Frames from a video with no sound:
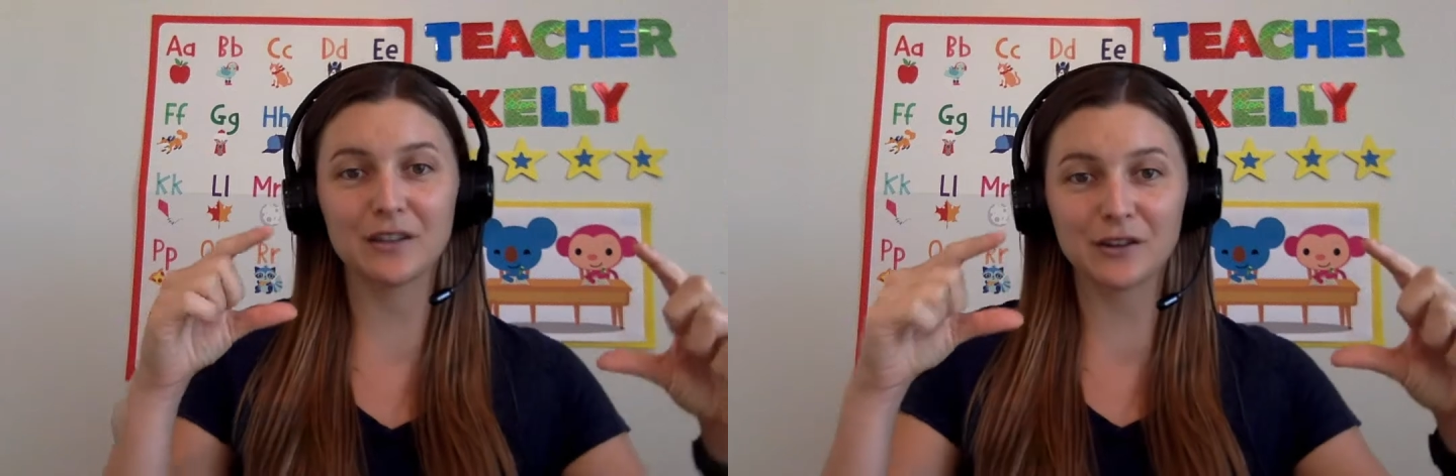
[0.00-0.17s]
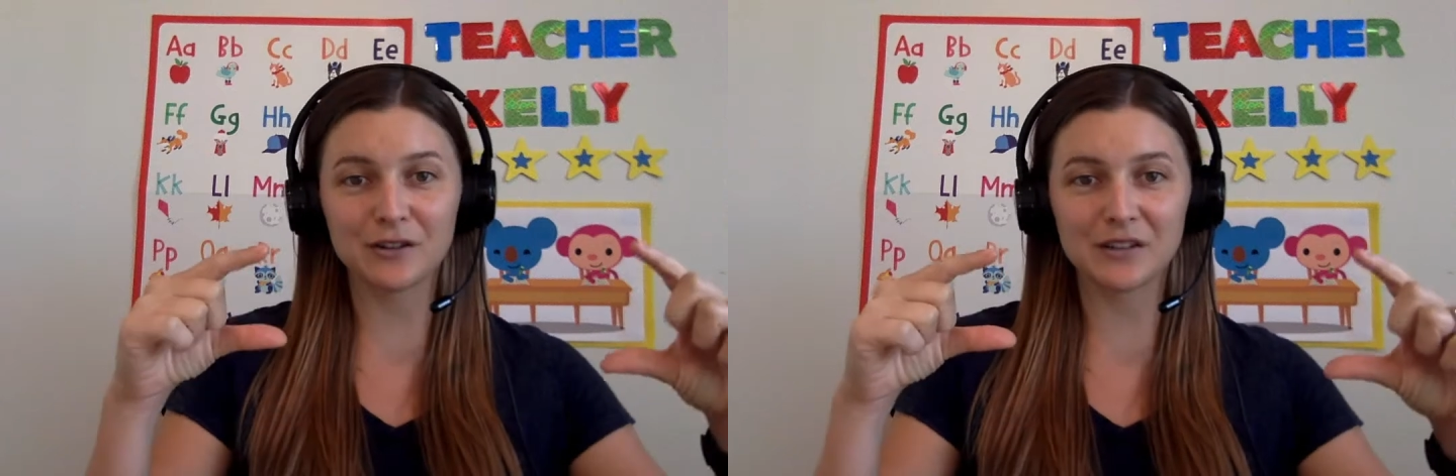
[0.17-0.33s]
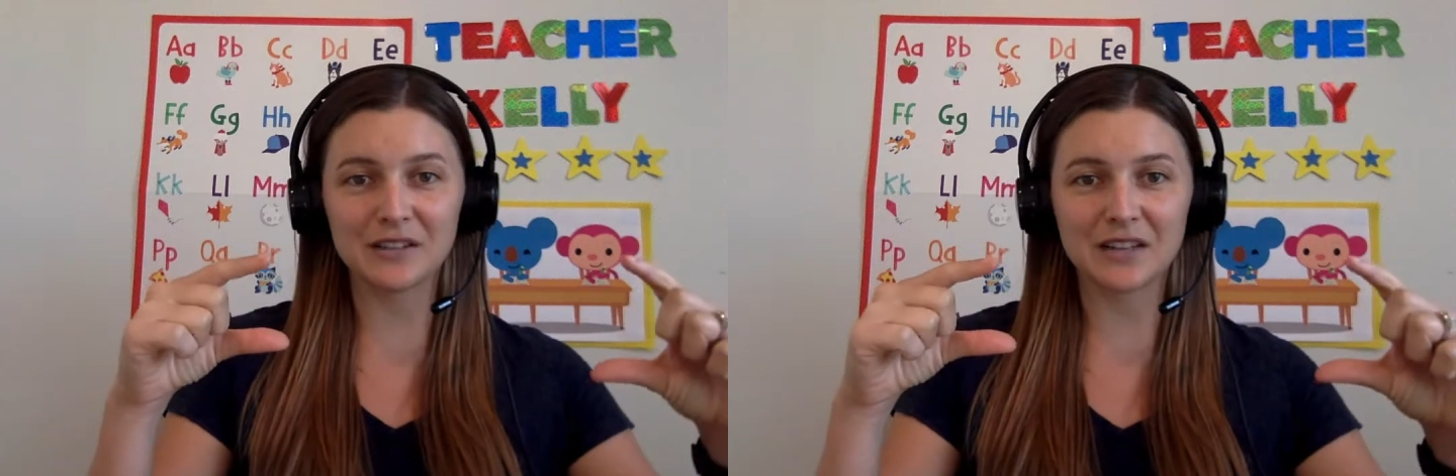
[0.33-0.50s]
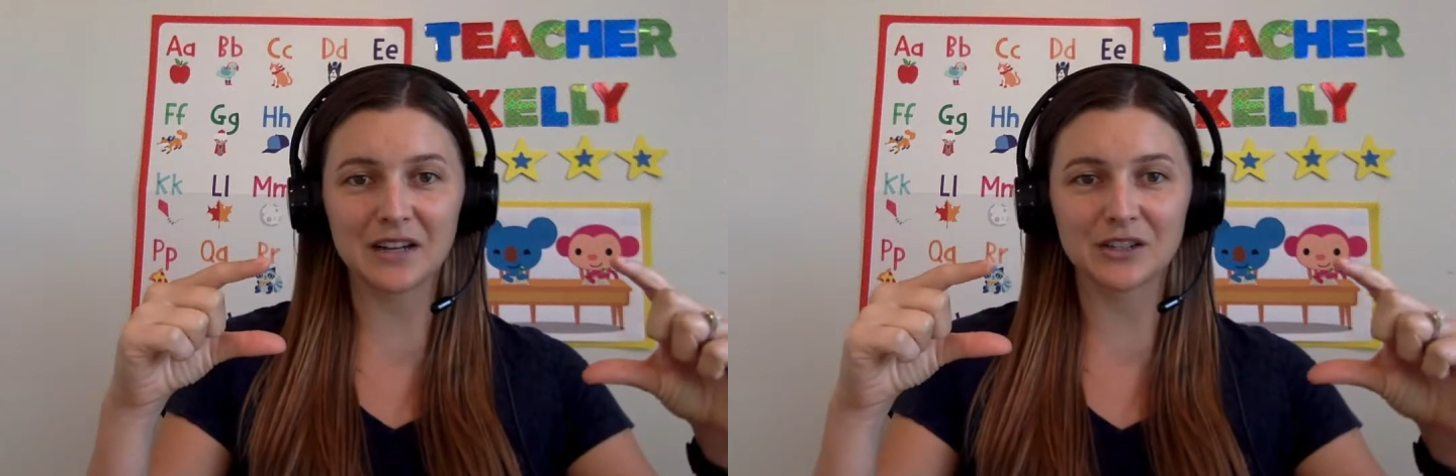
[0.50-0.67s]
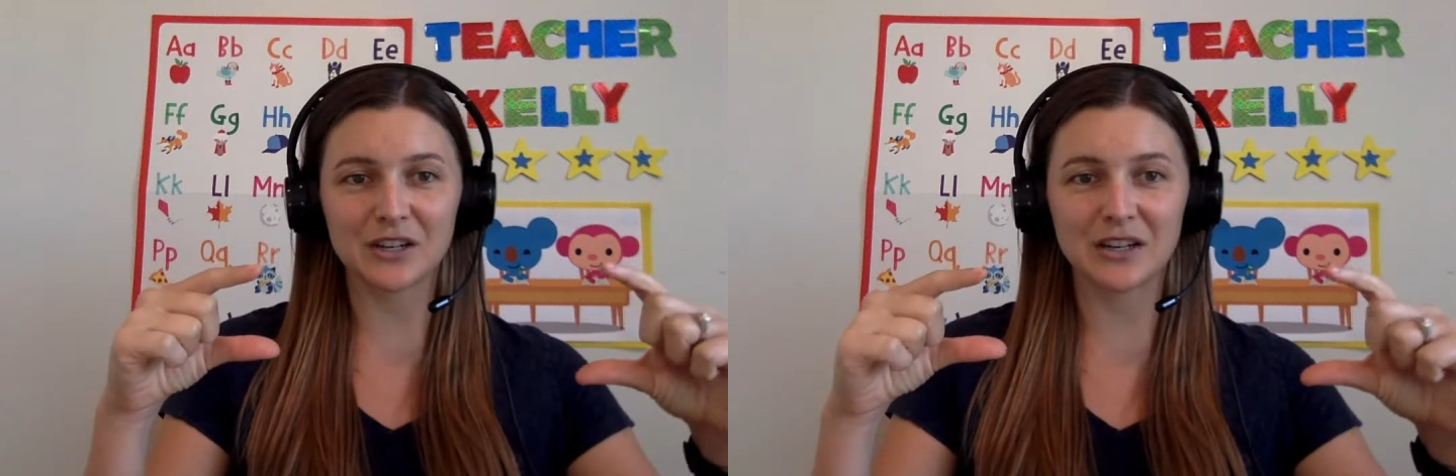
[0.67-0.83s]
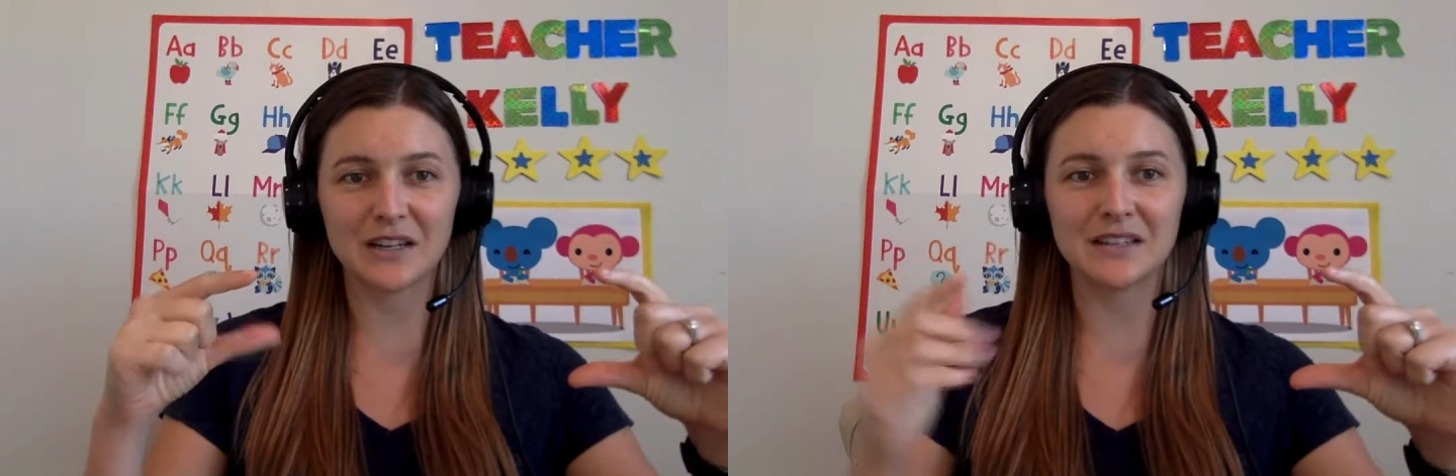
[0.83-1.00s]
to 13
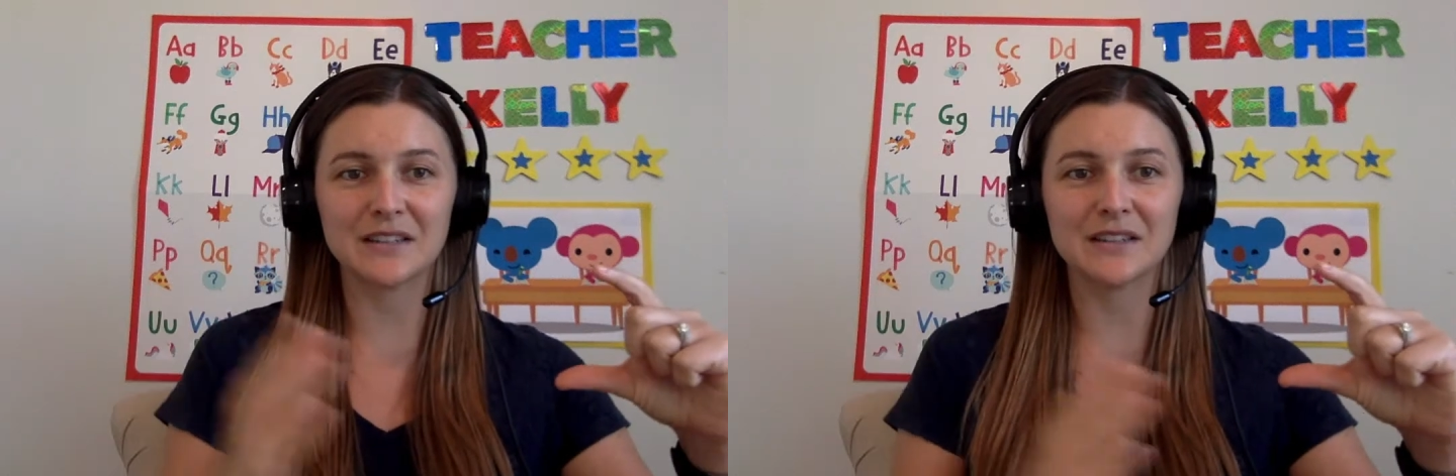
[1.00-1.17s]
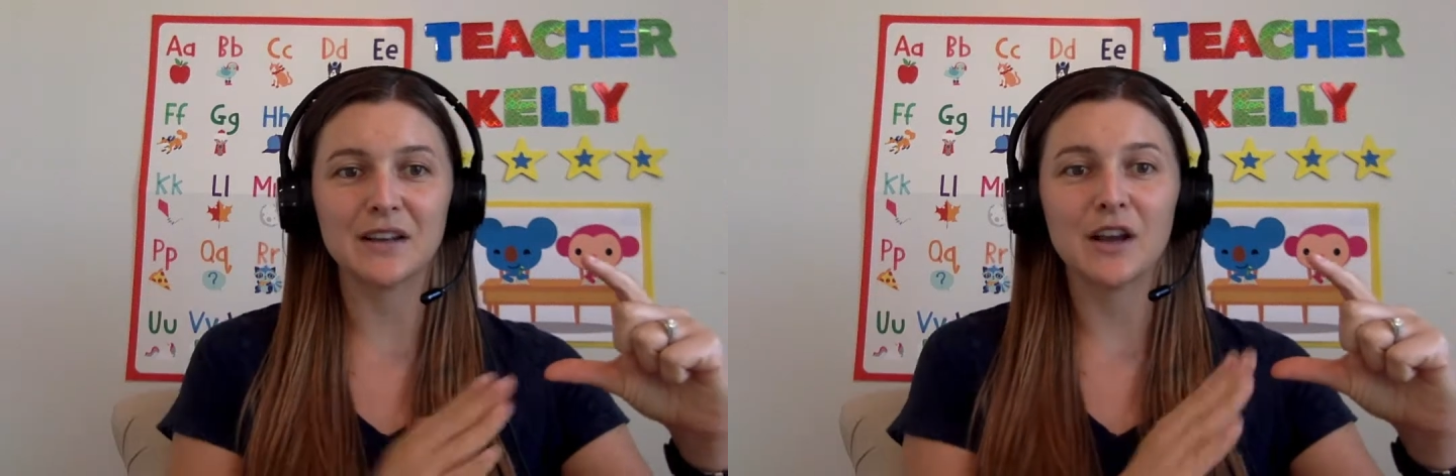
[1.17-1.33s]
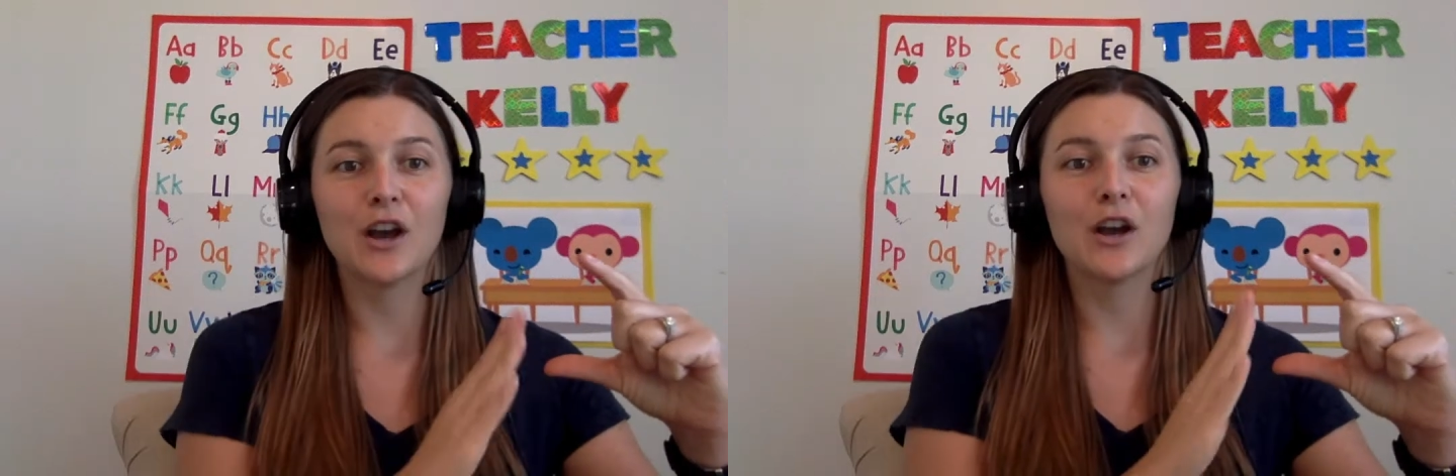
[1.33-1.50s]
sections.